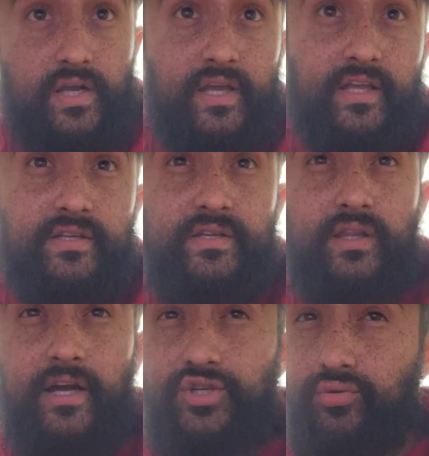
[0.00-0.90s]

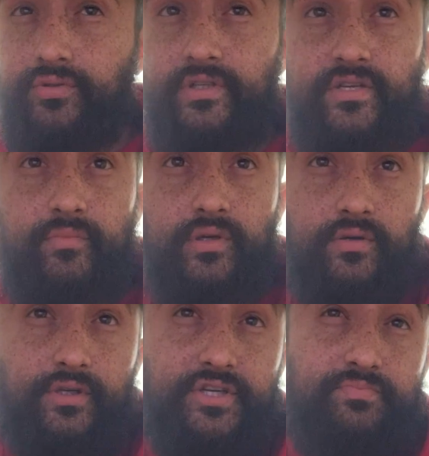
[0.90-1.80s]
intellectual
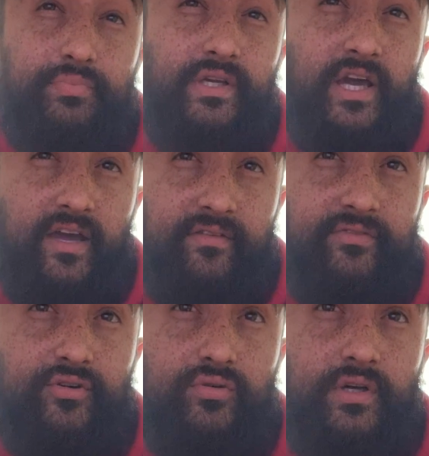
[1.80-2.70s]
disabilities,
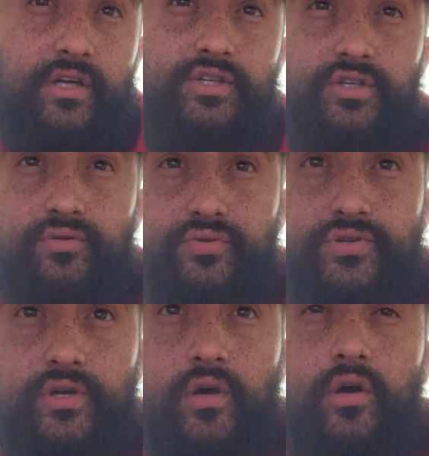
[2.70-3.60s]
behavioral
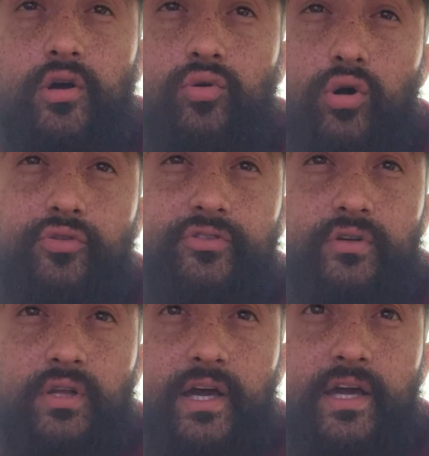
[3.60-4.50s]
issues, growth
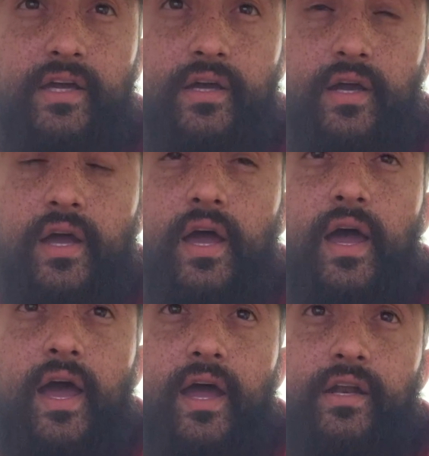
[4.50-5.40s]
delay,
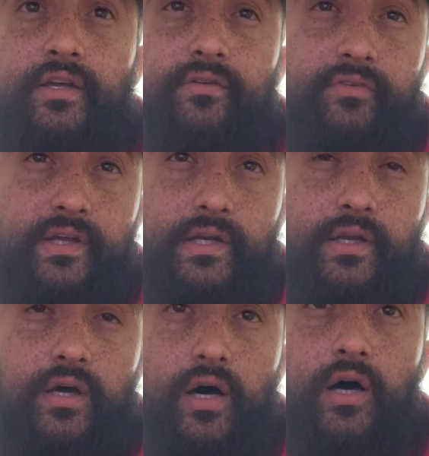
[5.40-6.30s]
and
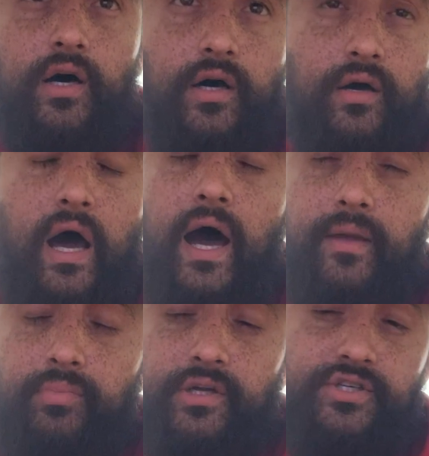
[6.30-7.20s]
even
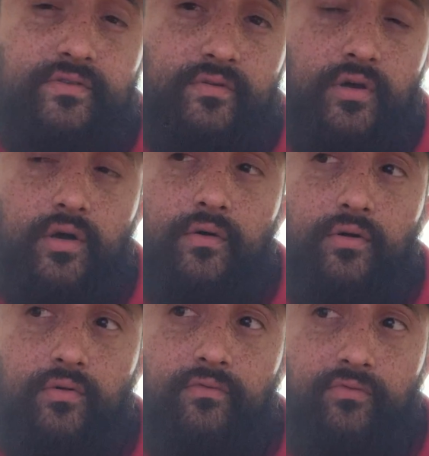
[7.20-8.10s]
high-pitched
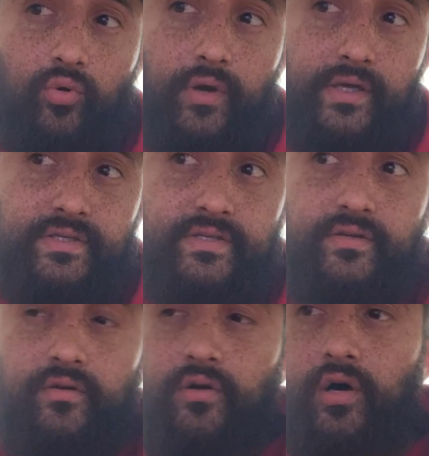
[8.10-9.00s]
voice
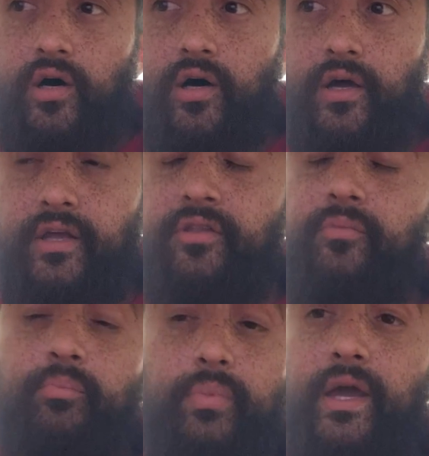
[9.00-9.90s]
in the
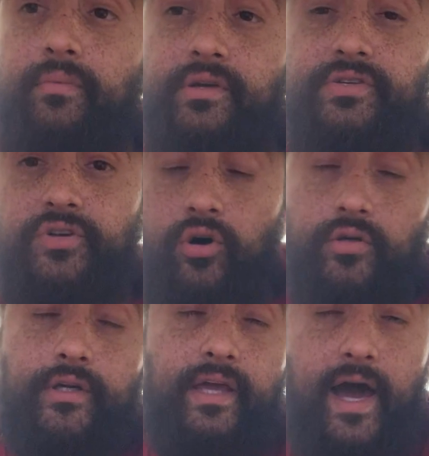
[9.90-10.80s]
babies
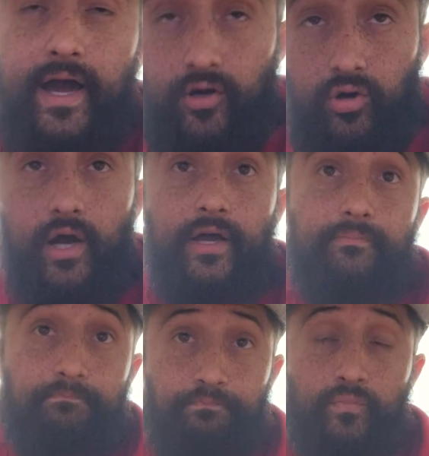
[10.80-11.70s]
called a cat cry.
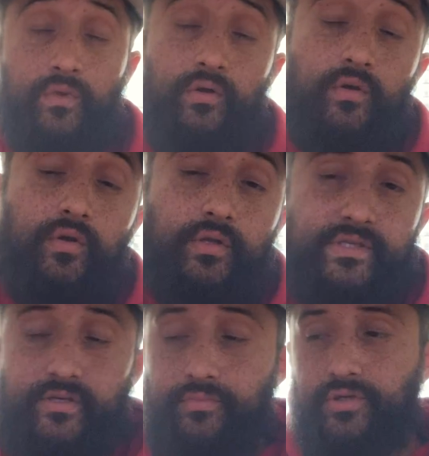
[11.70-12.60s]
The
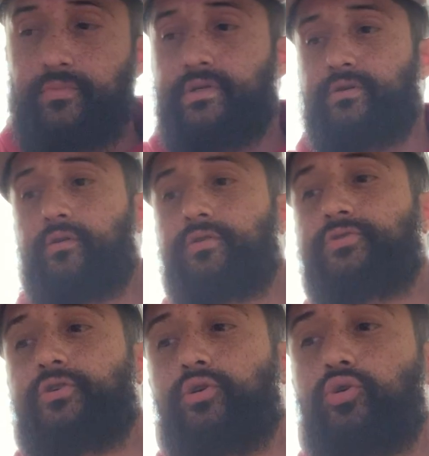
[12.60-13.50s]
symptom is
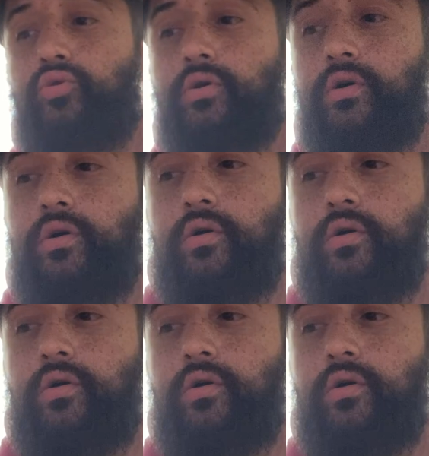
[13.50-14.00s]
also